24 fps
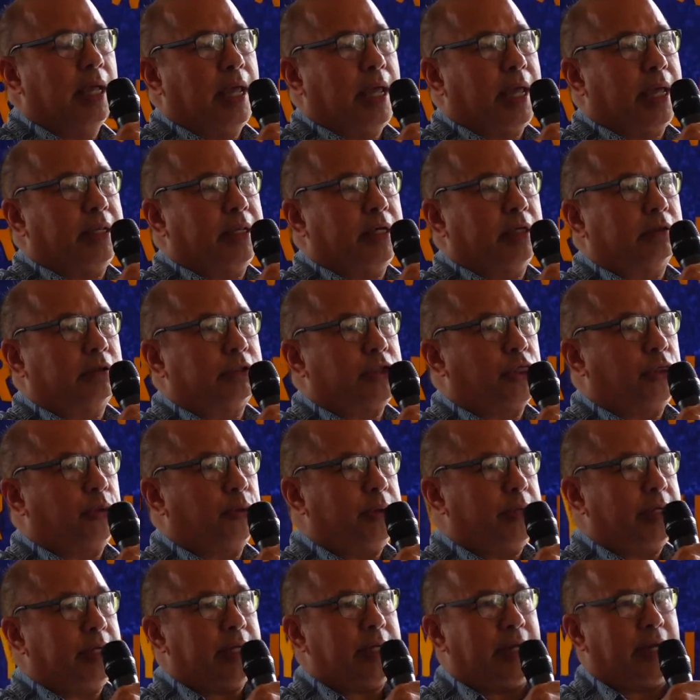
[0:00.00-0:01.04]
And there's
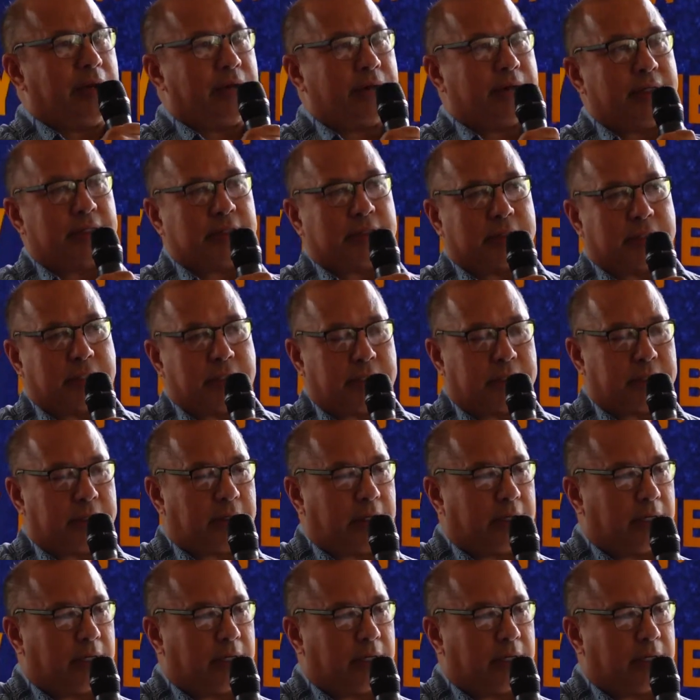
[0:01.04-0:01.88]
three areas there.